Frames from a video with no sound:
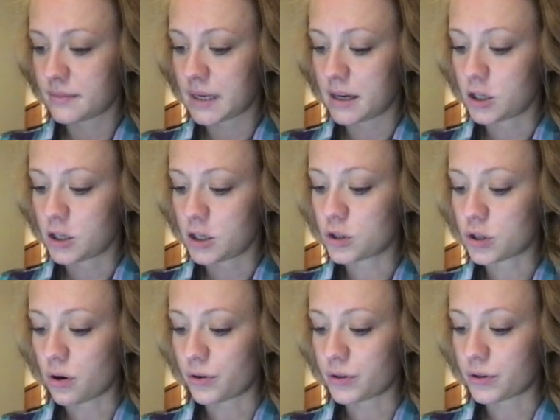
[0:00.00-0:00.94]
You should
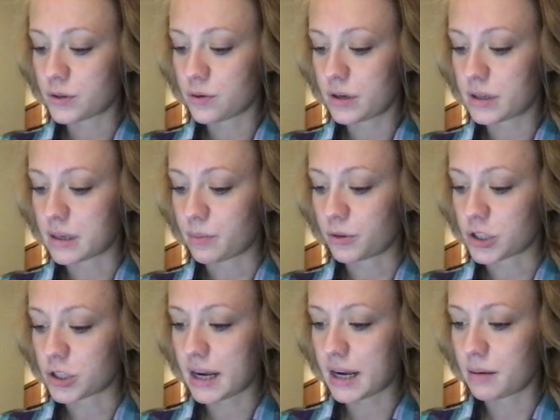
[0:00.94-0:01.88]
also double
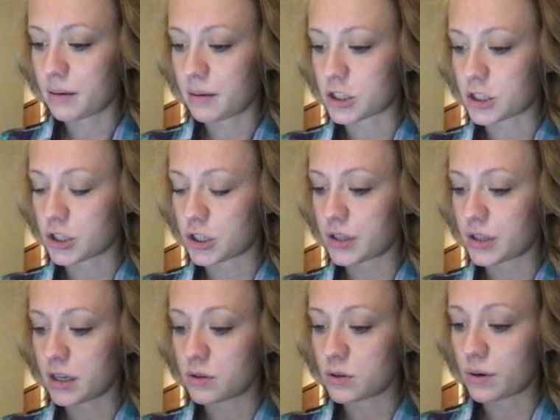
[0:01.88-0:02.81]
check and make sure that
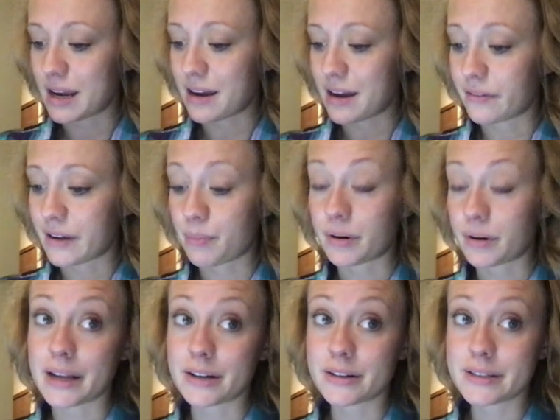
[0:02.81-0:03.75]
you don't have capital
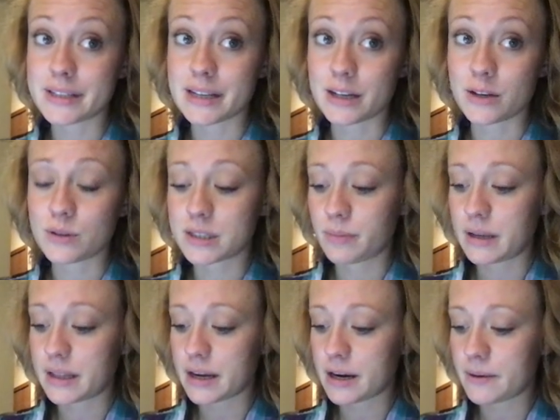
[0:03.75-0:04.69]
letters that used to be
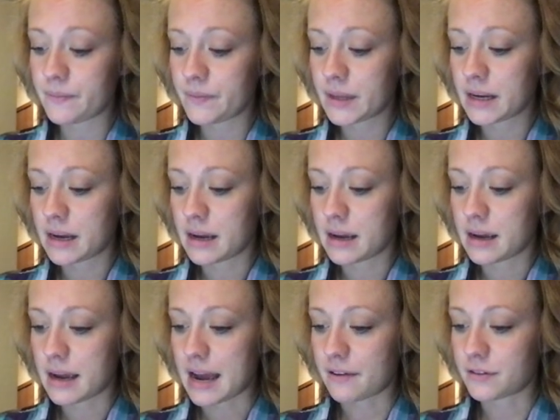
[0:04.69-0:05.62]
there.
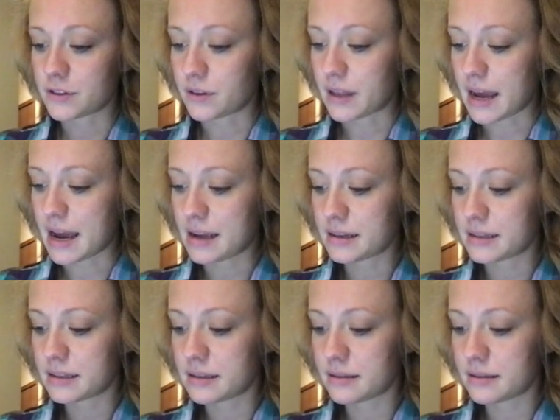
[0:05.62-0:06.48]
After that,